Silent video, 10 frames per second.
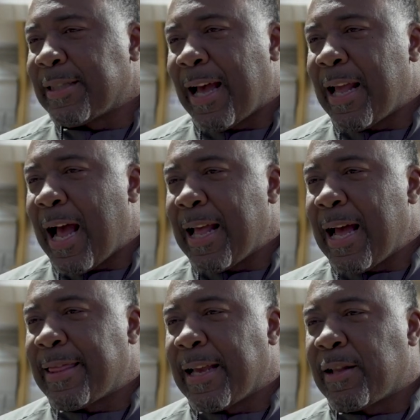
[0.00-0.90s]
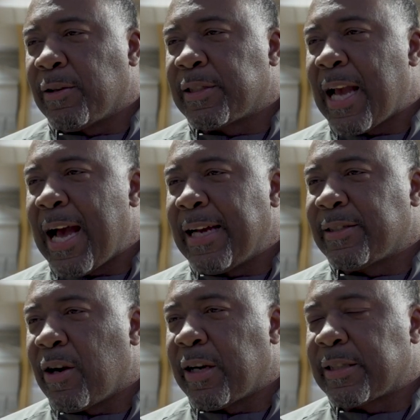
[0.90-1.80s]
I think those
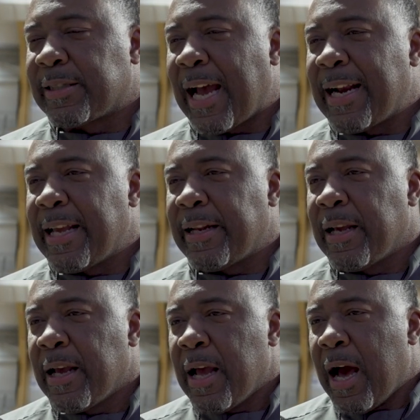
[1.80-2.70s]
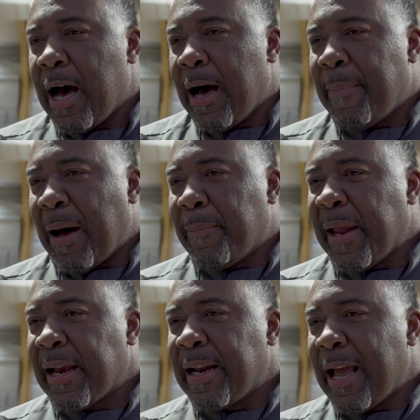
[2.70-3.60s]
guys are excited about
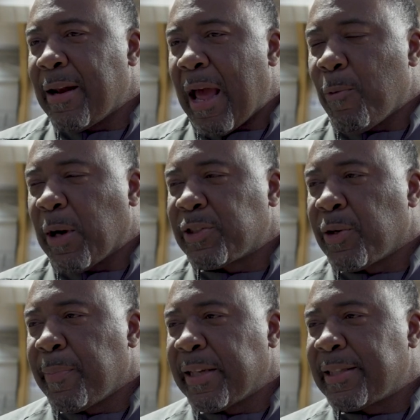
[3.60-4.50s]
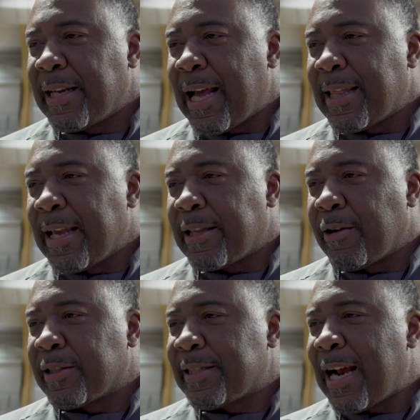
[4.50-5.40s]
being at Western Michigan. I think
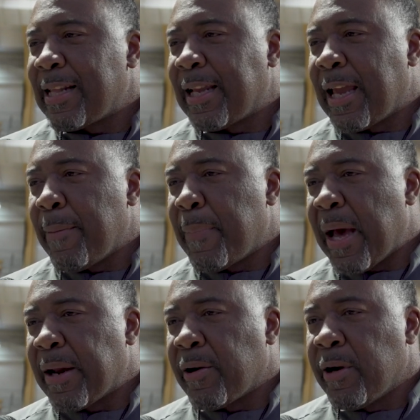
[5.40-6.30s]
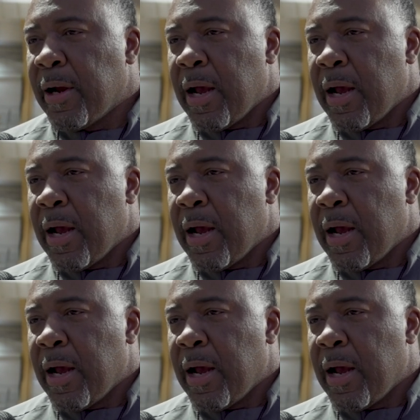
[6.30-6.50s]
they're excited to get better.